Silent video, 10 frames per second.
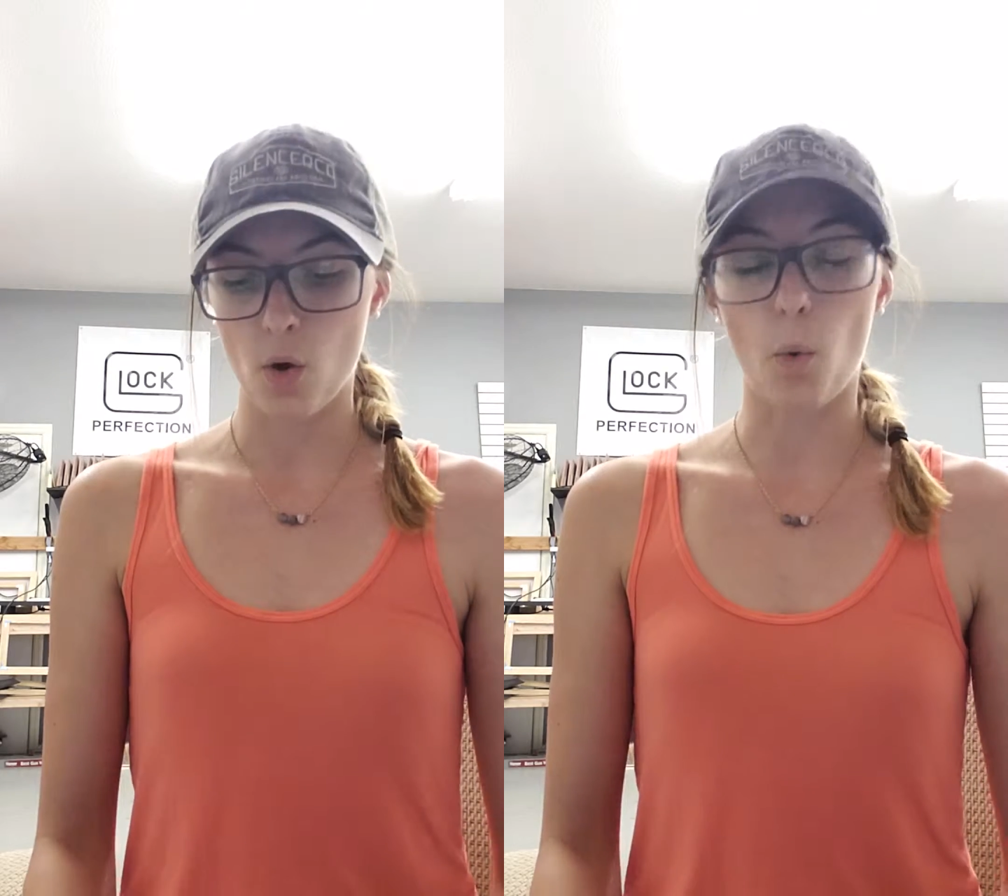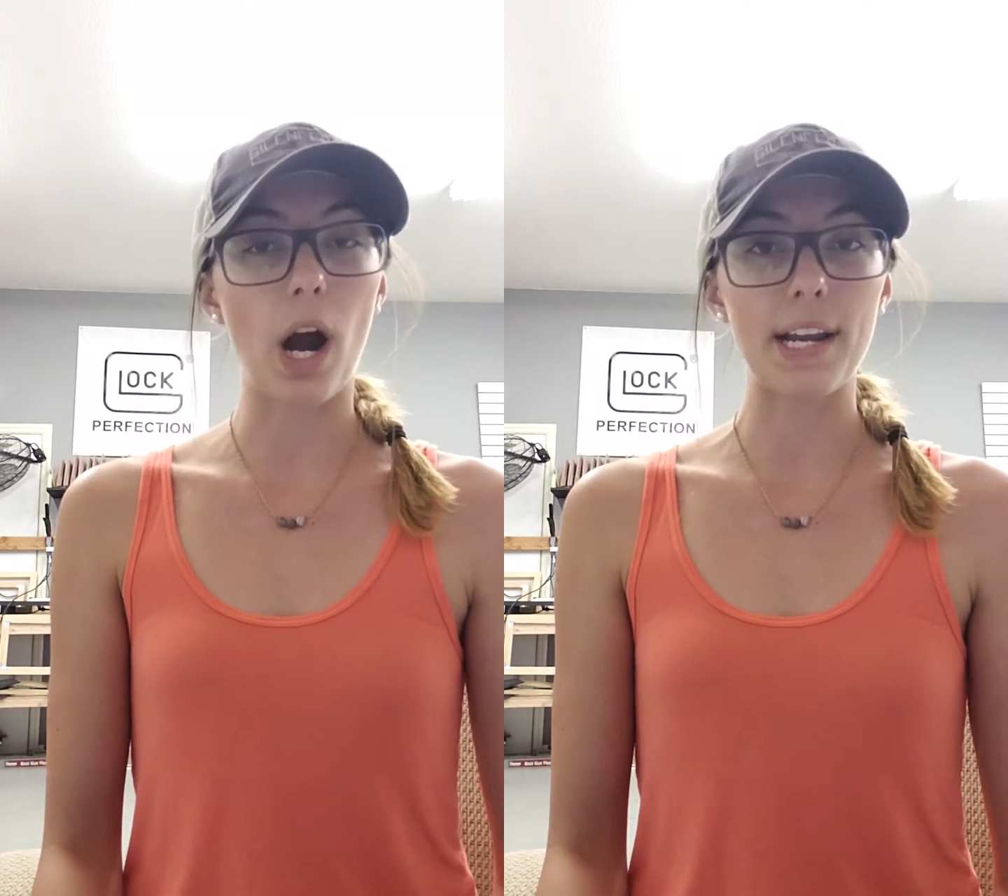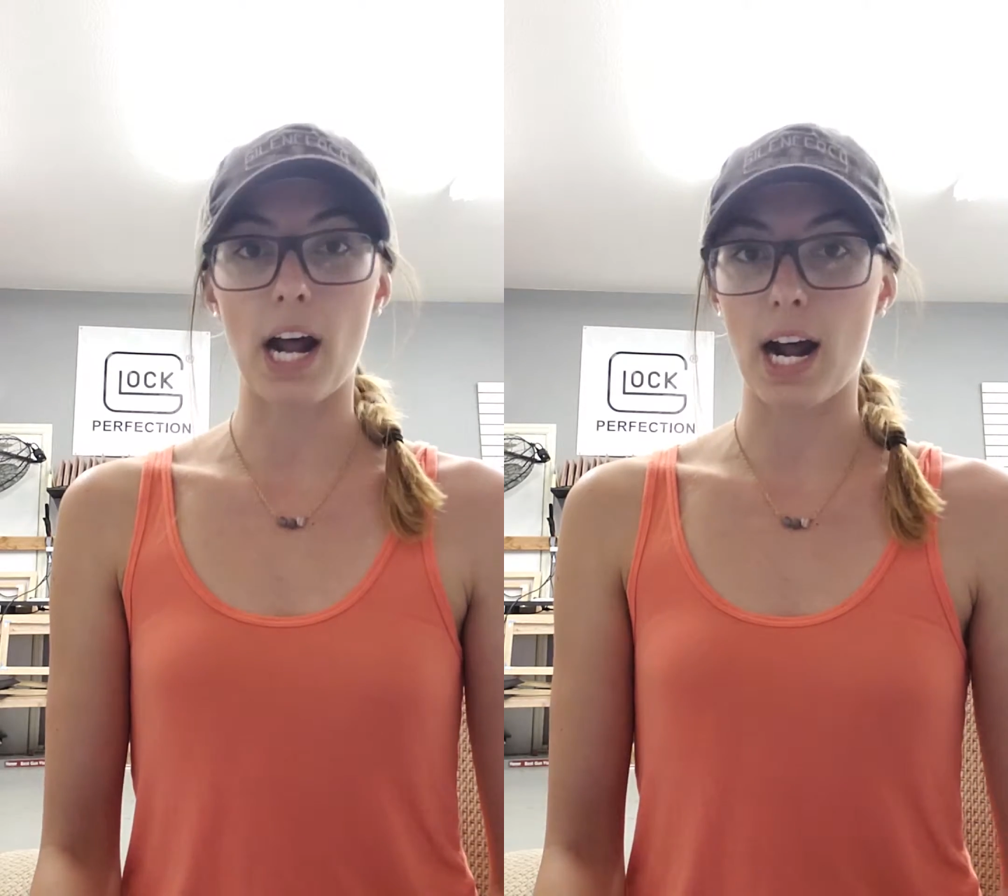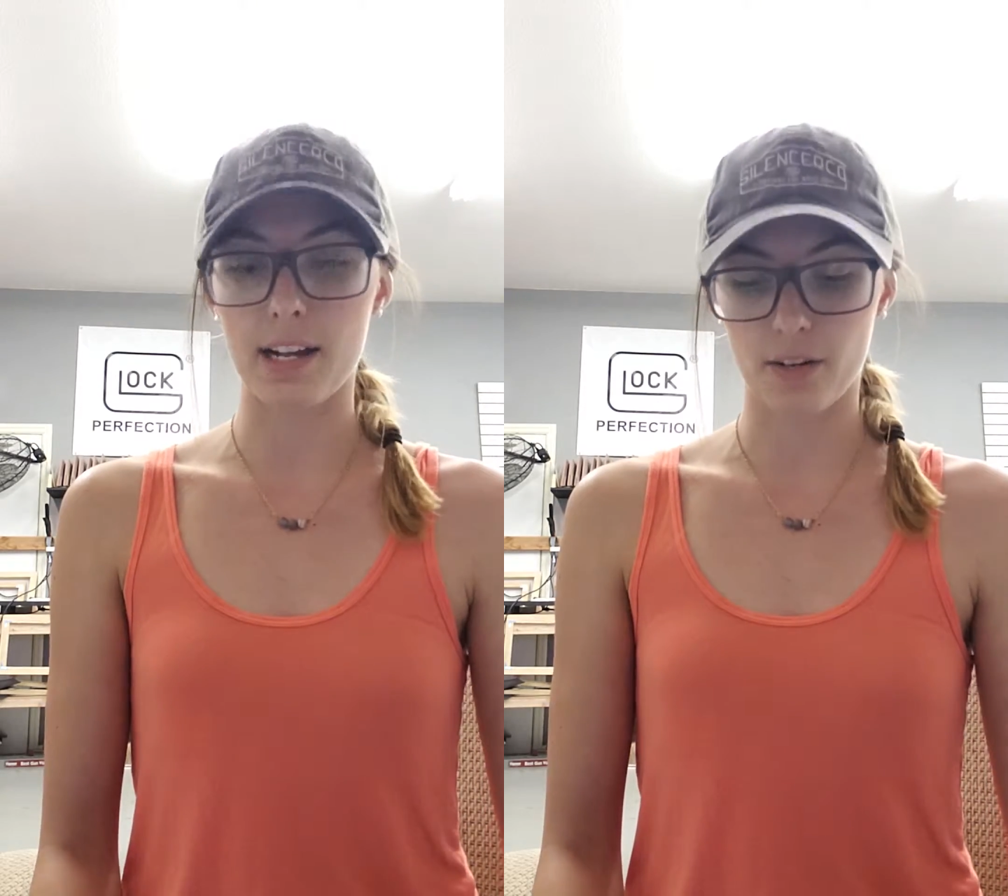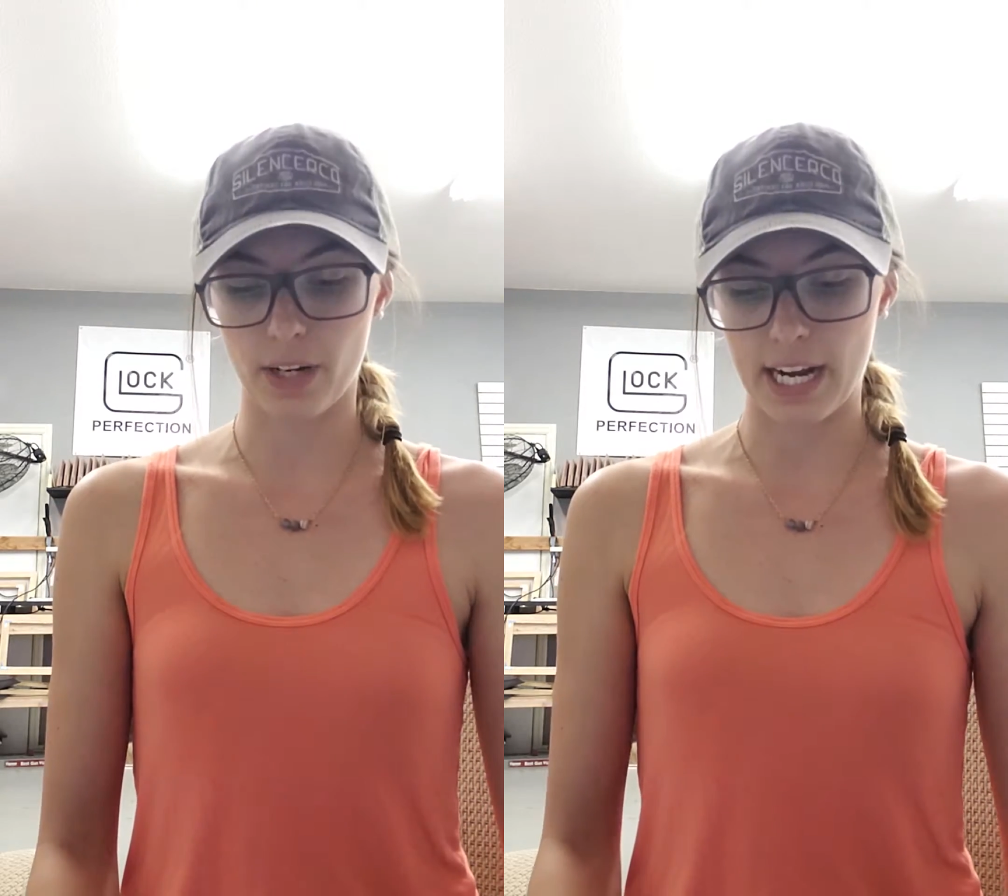Why not,
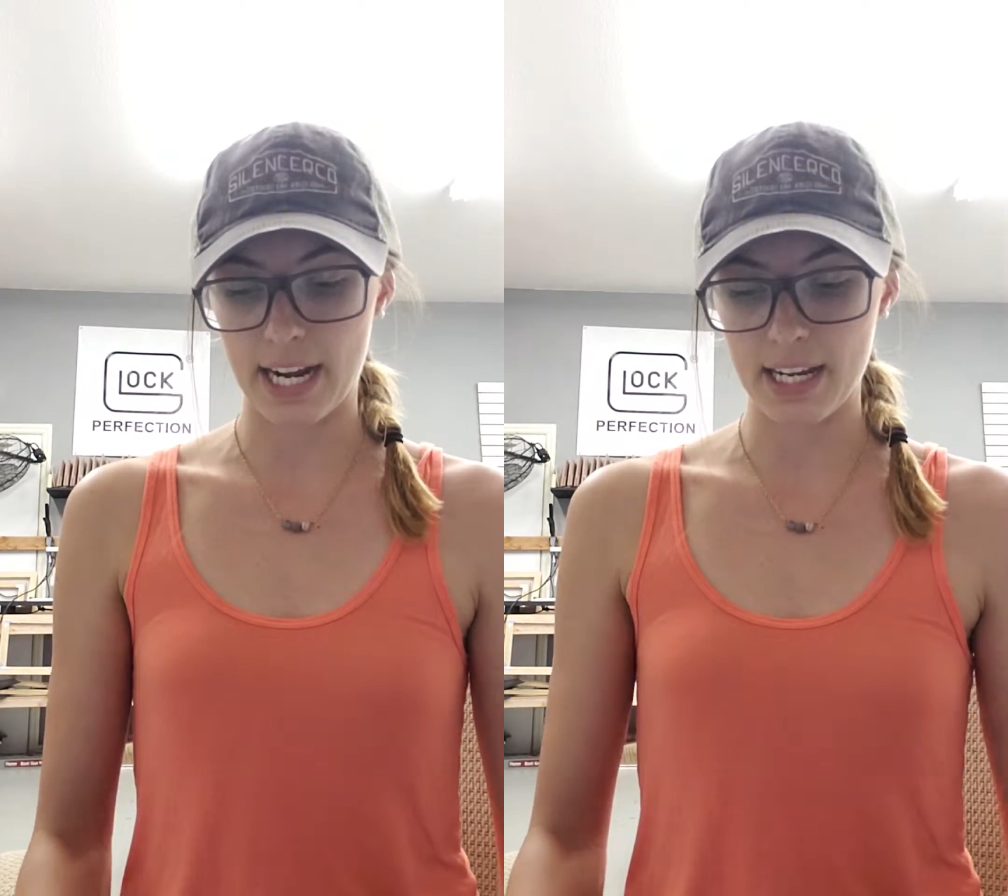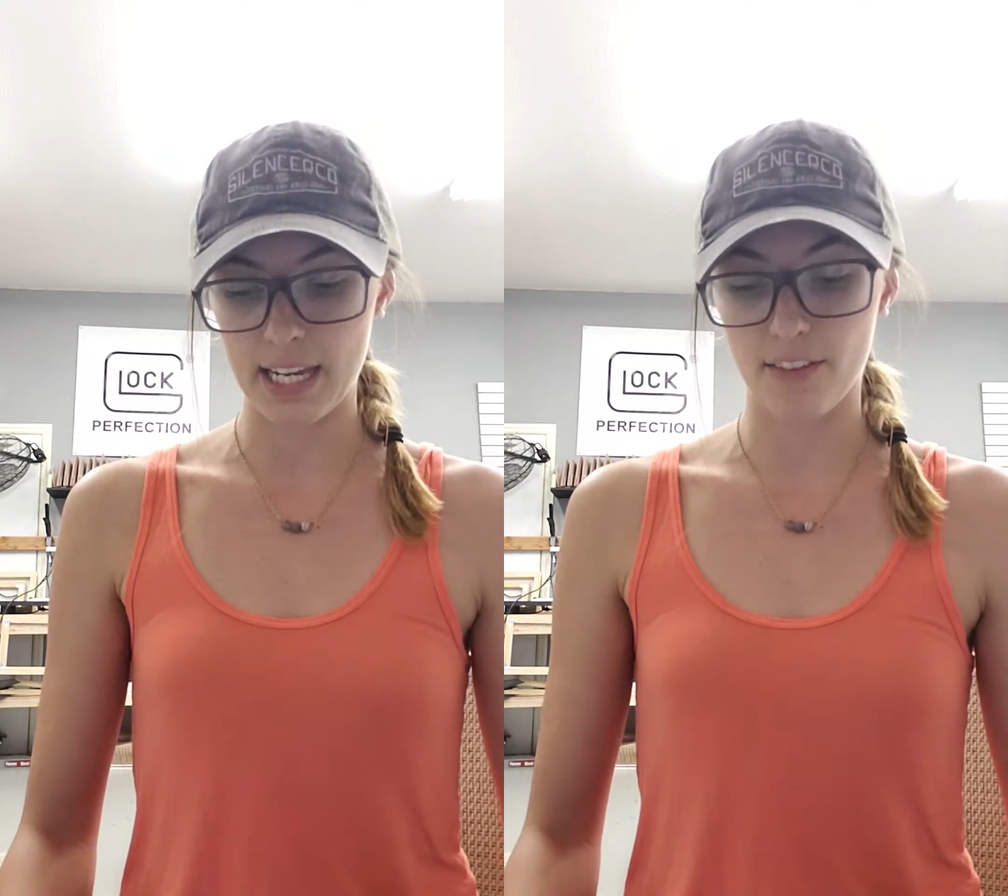okay?